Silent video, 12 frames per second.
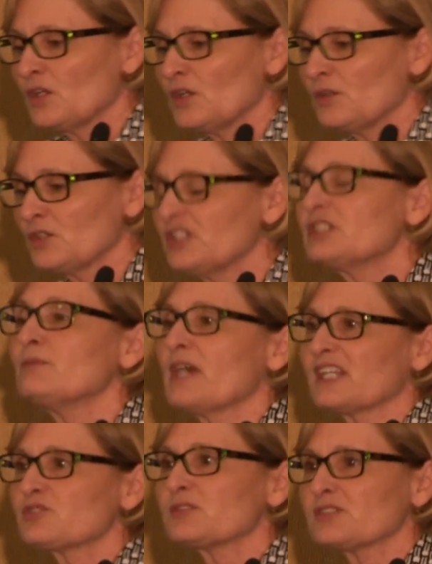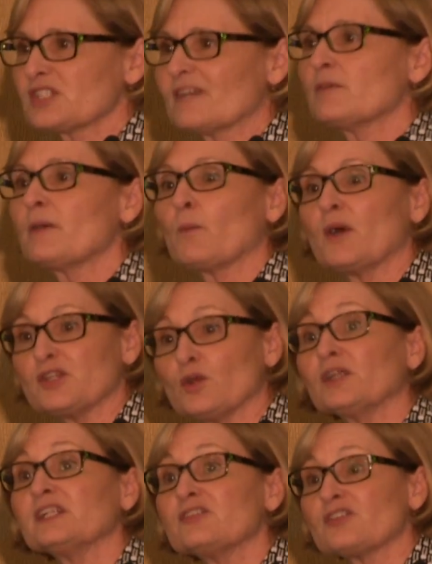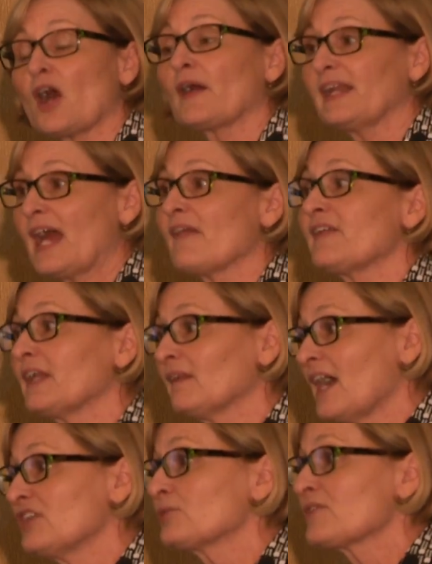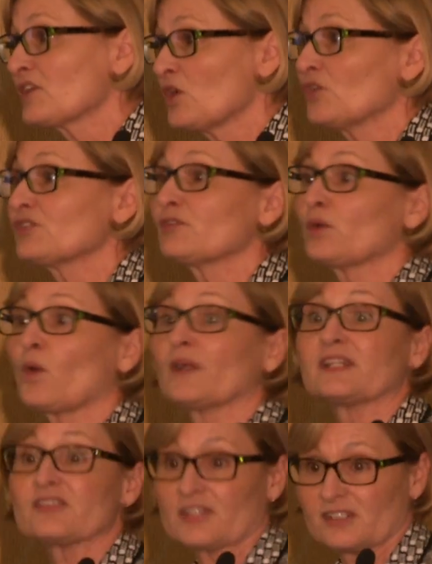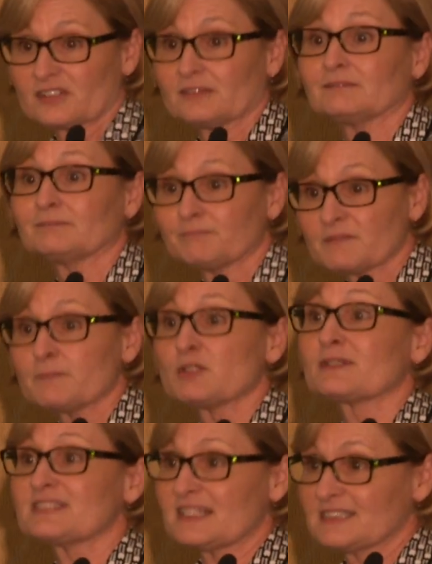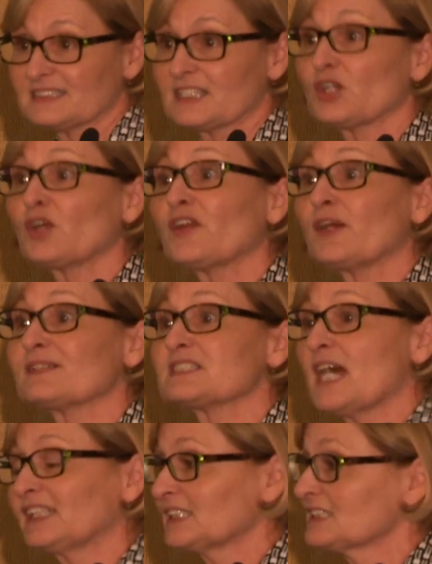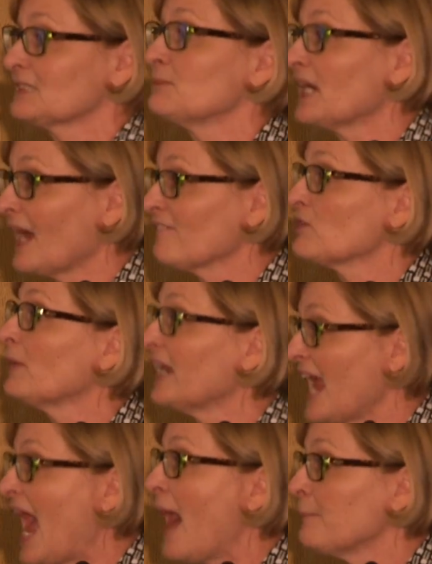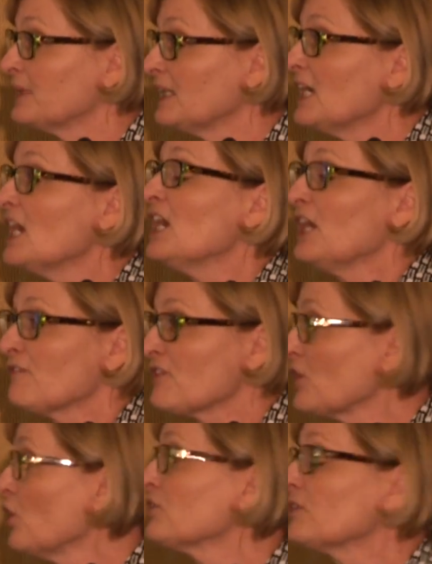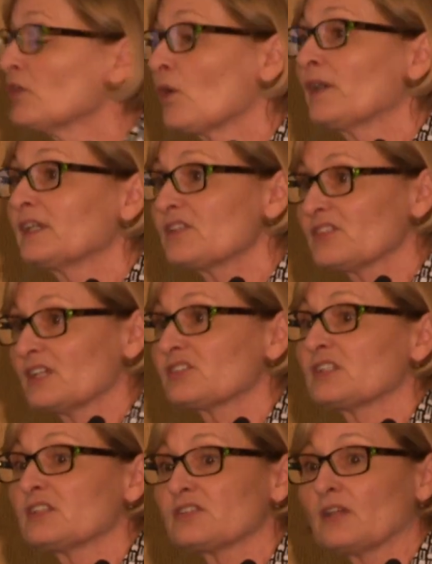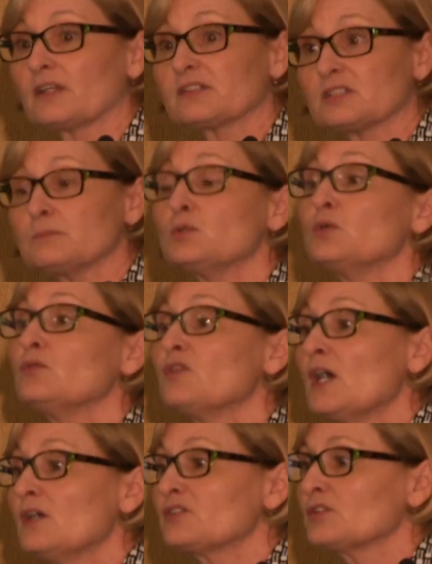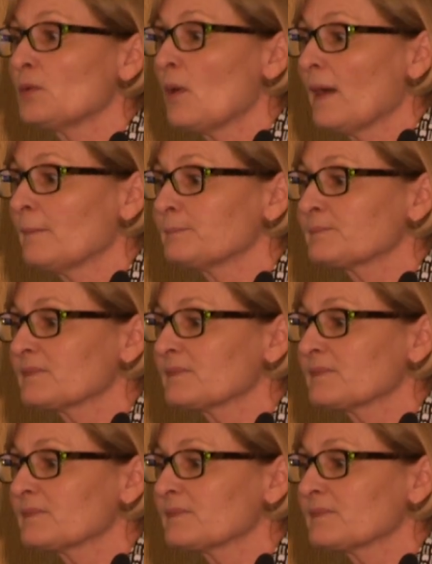you need to be honest with yourself about what your needs are and how that aligns with the goals of your organization. Because as I said earlier, it's not just to make everybody happy. If the goals of your organization are to move to,